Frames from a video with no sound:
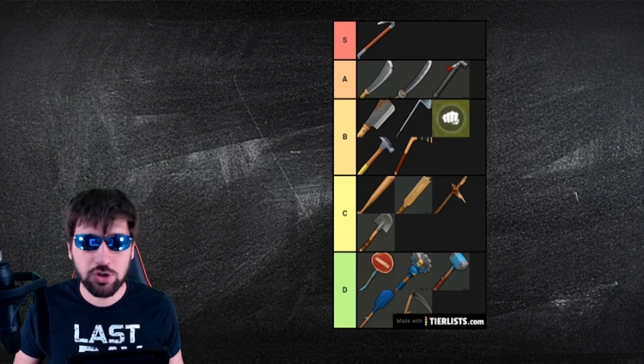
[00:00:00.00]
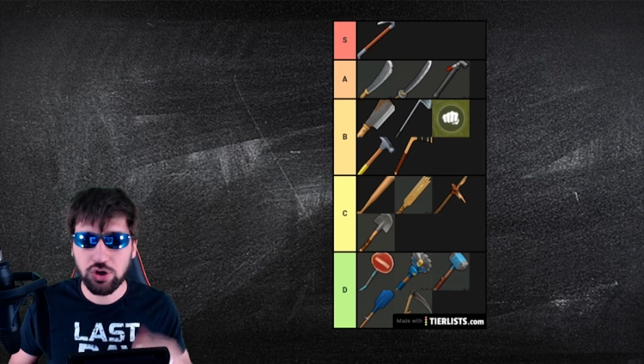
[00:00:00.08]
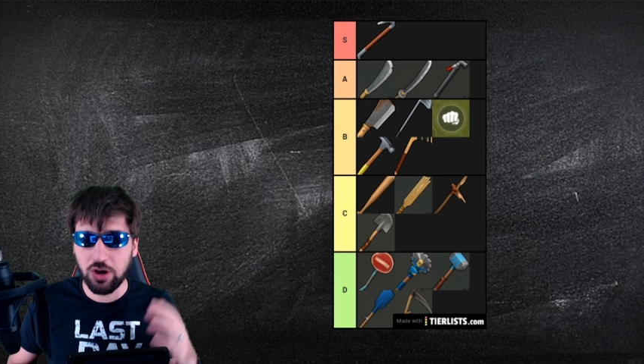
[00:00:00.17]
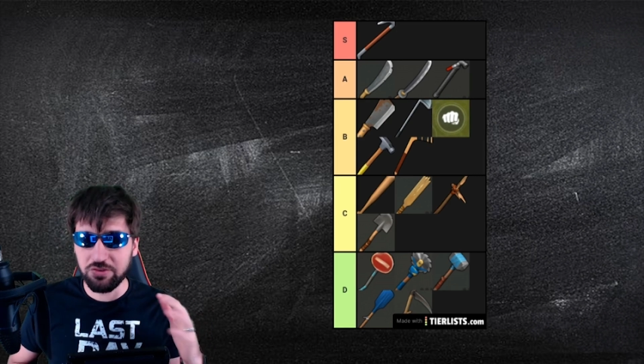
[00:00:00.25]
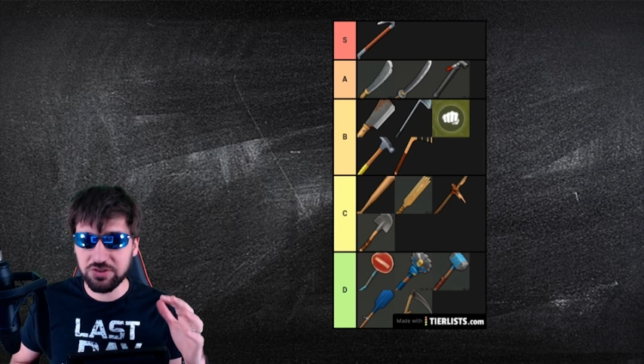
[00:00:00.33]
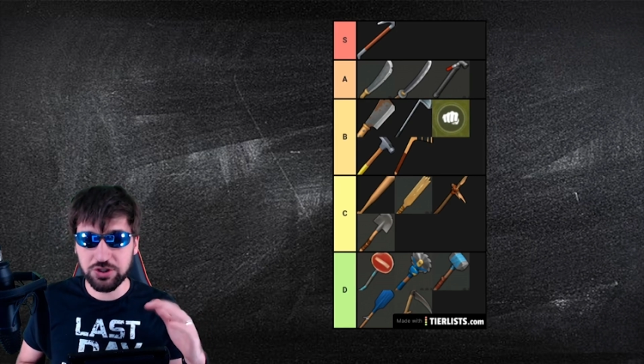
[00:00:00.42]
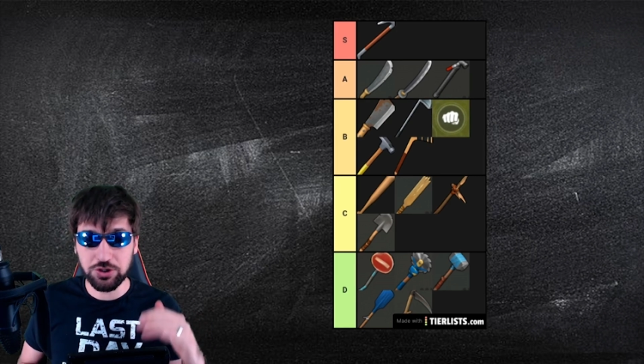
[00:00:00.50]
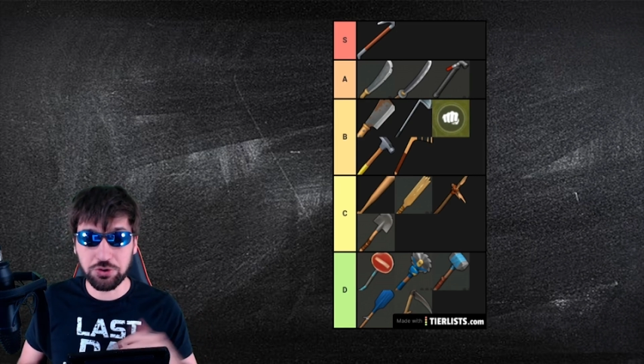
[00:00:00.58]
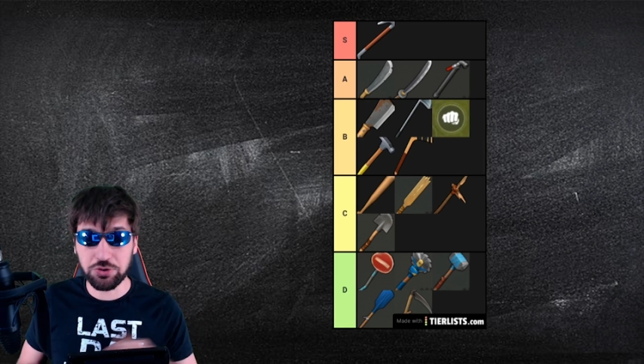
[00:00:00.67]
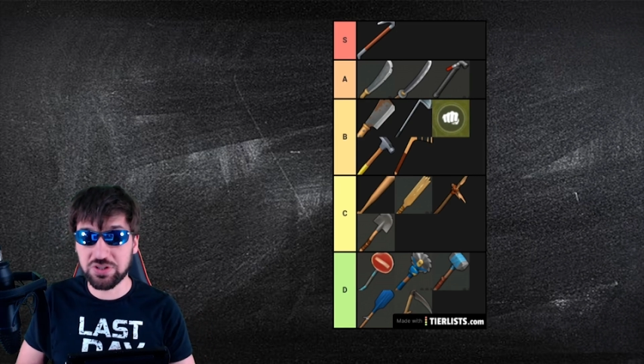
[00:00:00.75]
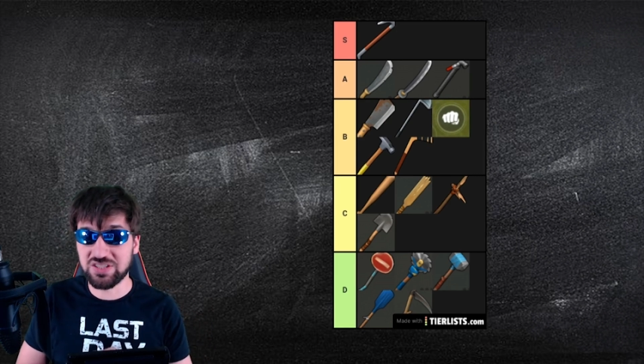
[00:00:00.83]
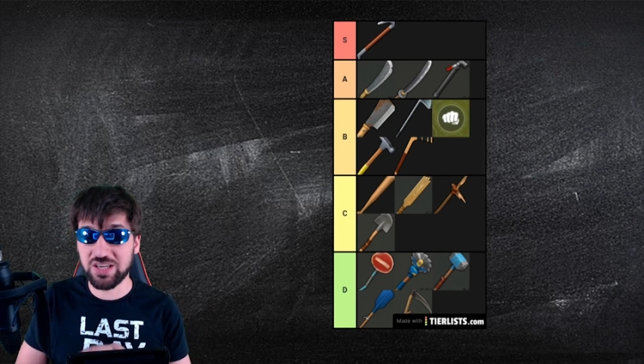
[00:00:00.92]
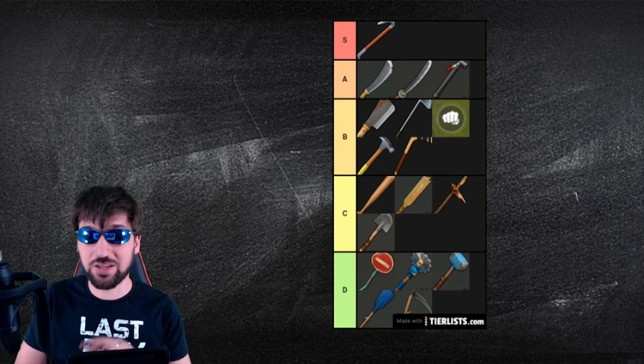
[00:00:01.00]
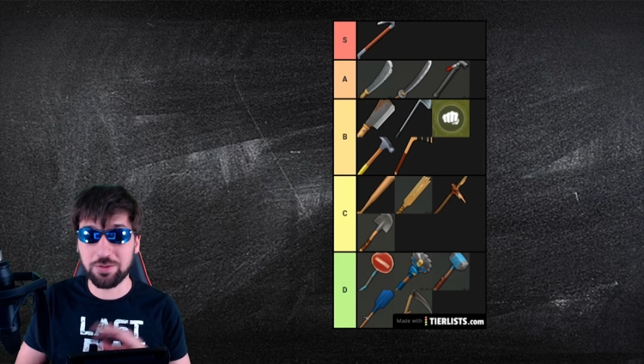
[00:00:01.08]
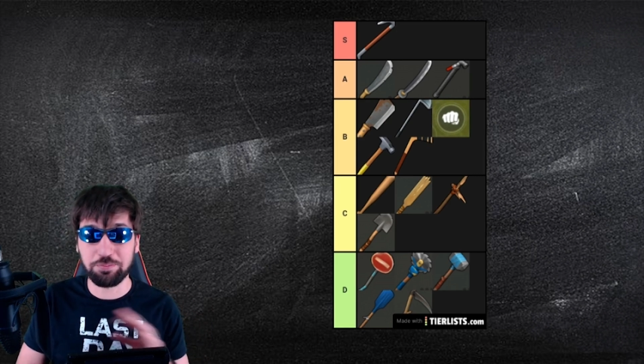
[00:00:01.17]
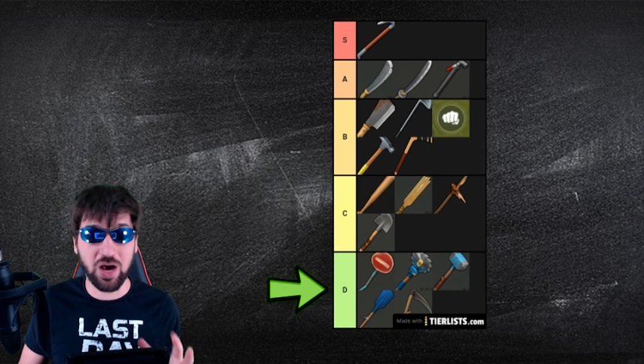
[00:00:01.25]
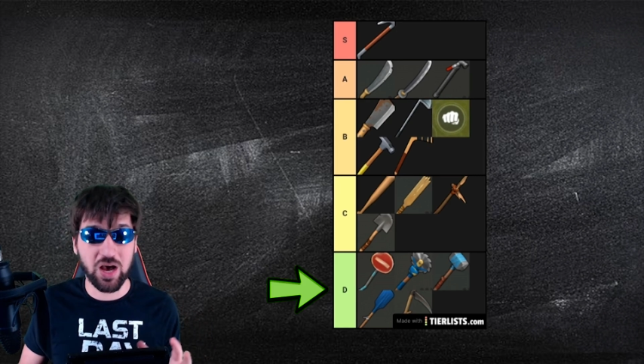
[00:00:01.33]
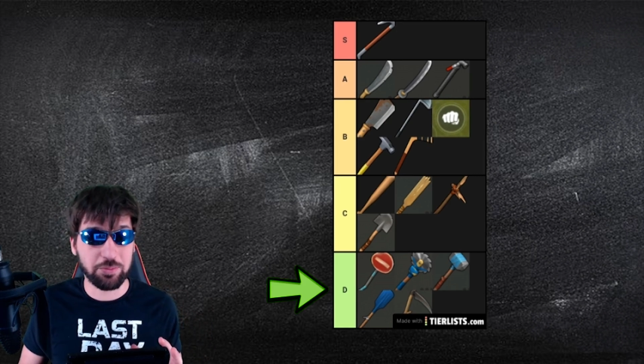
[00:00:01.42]
So obviously you can see on the
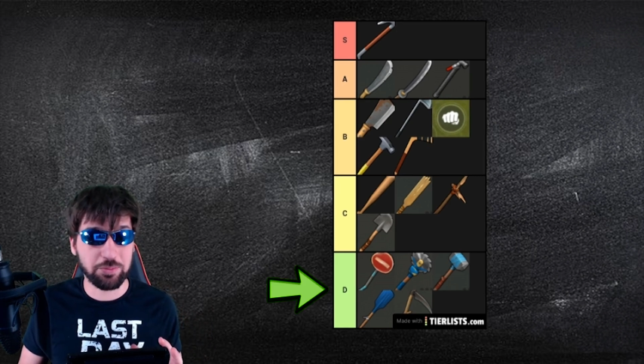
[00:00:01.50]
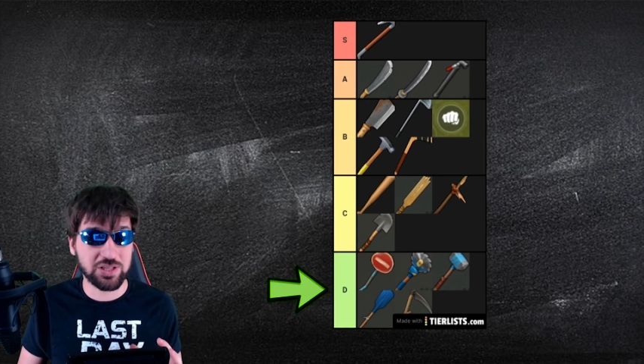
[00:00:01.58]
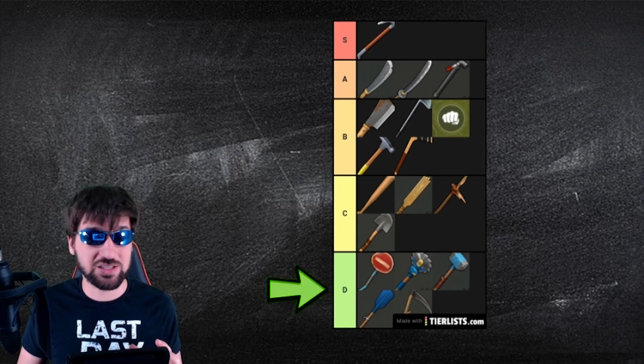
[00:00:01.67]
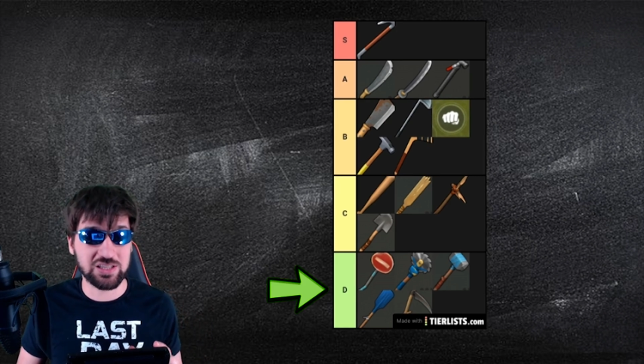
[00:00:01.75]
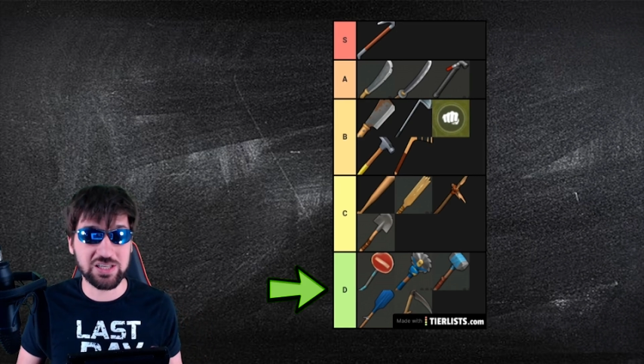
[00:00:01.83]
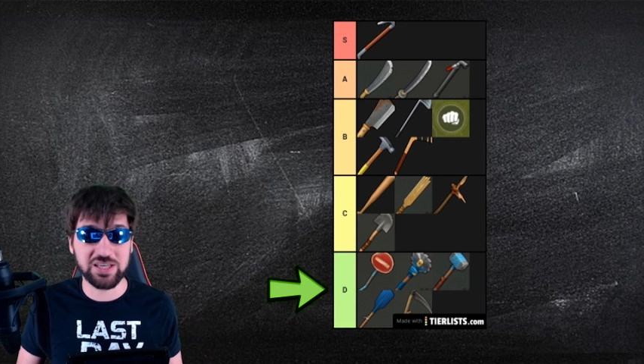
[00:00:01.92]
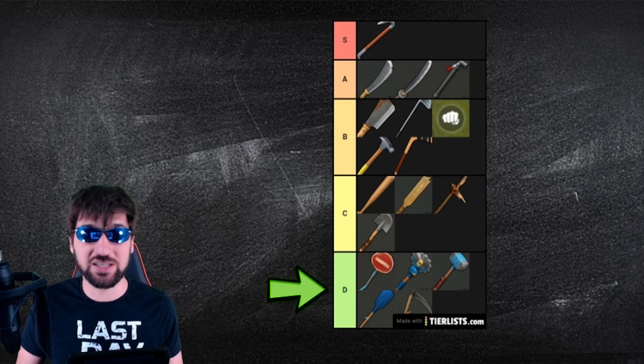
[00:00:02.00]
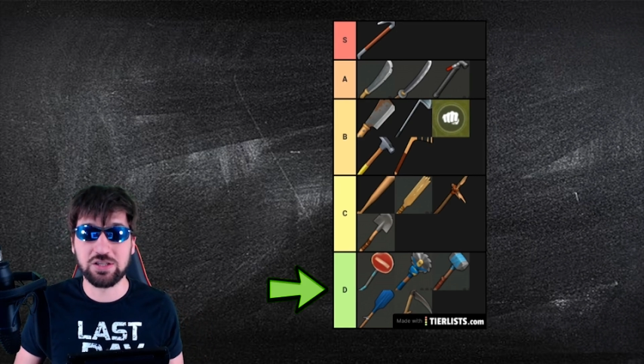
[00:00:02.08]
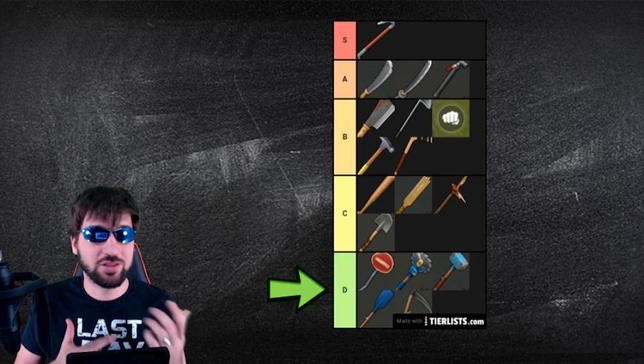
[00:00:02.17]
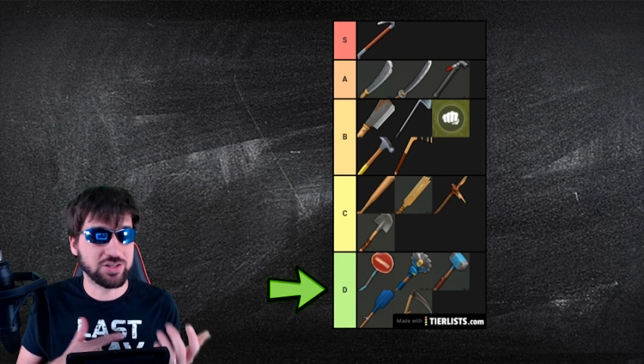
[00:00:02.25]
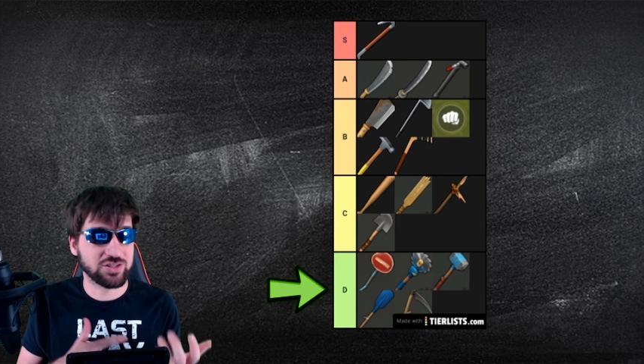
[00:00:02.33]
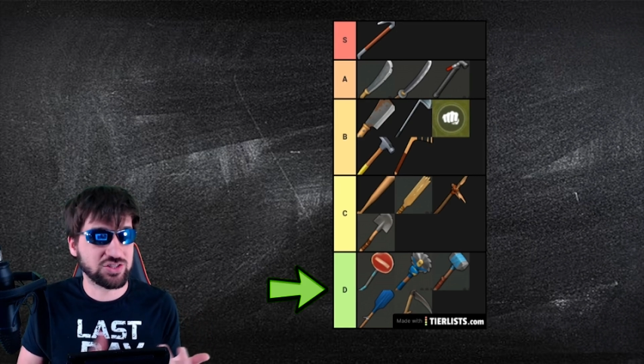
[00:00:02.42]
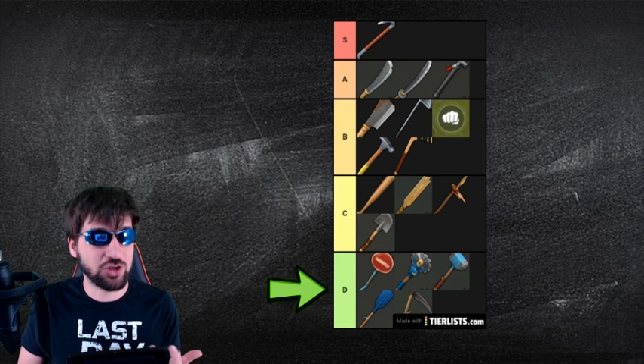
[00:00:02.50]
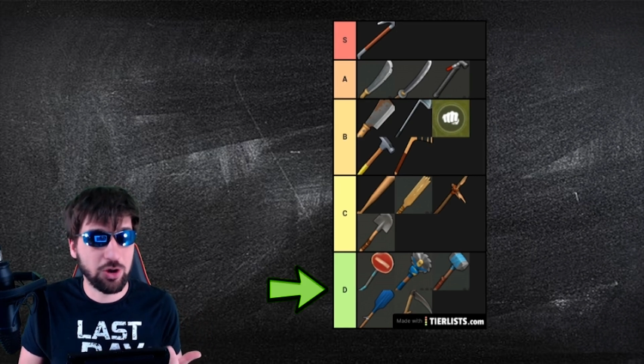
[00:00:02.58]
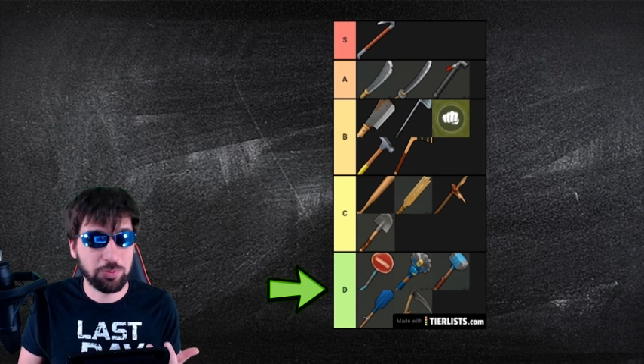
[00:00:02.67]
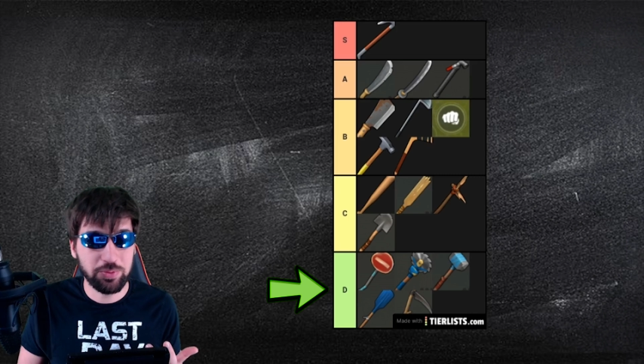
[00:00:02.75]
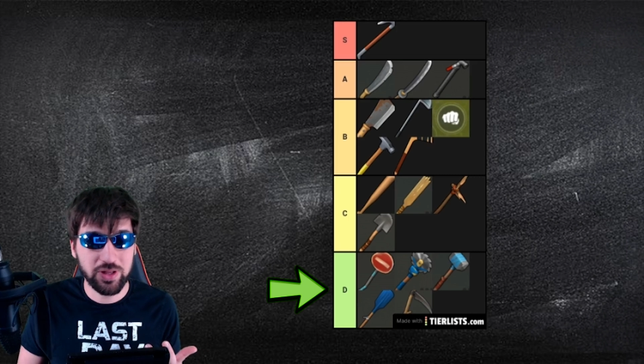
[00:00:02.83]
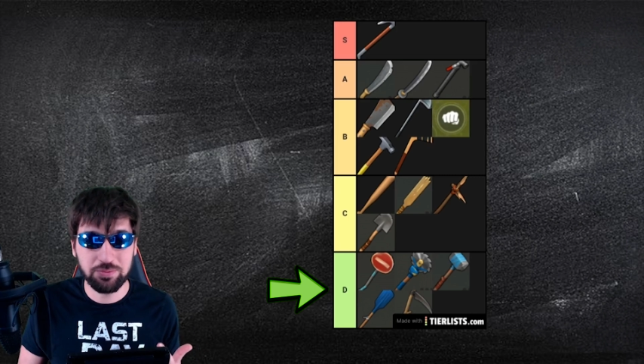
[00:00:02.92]
bottom of this list, the
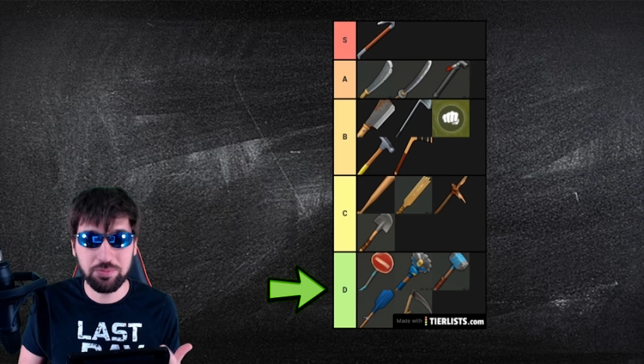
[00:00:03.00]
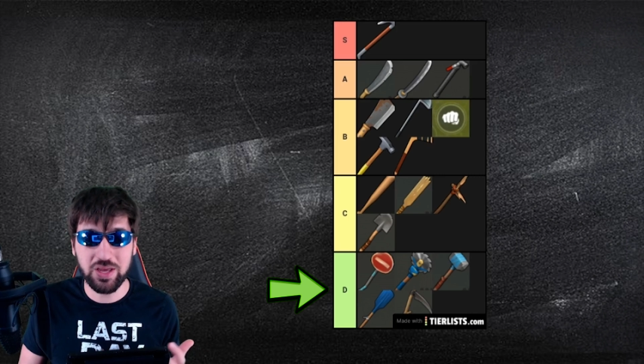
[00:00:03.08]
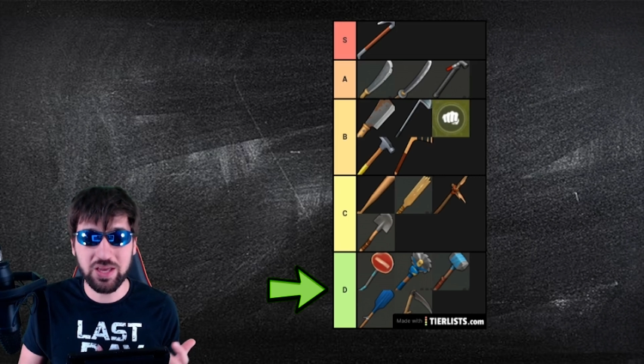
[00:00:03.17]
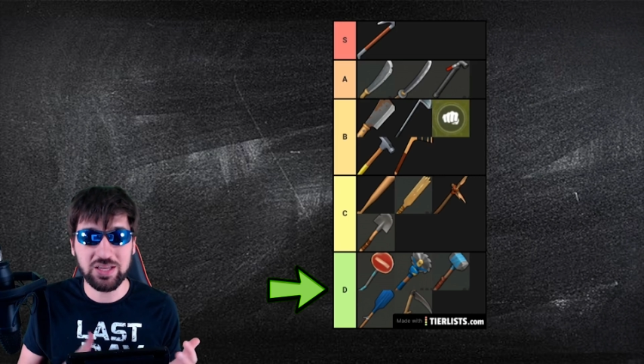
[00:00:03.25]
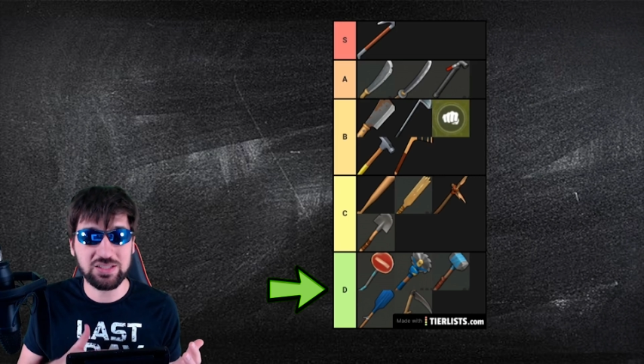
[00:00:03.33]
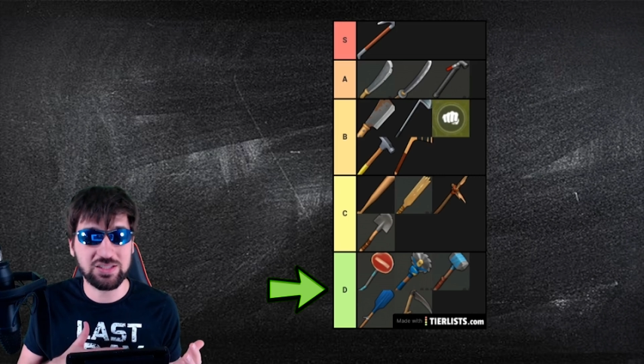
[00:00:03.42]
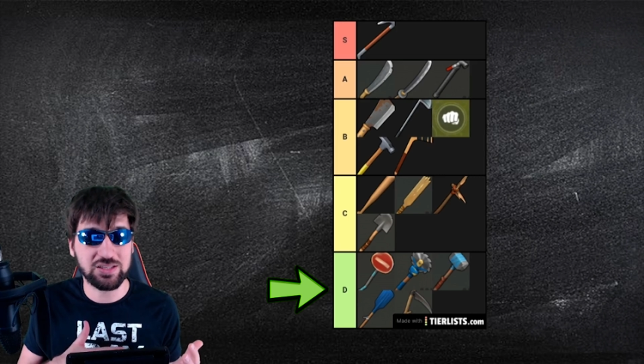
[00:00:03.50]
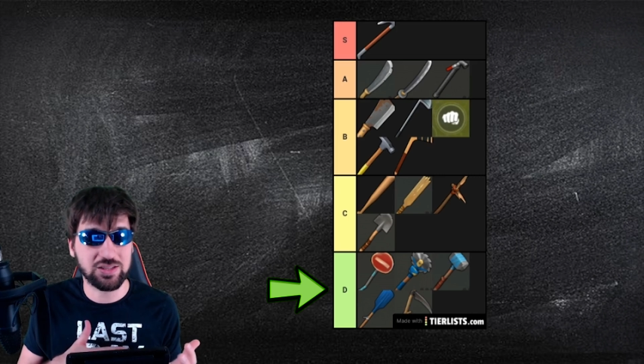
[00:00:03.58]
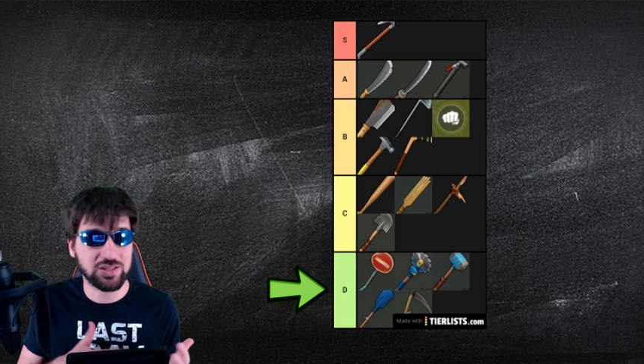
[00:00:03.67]
saw blade mace,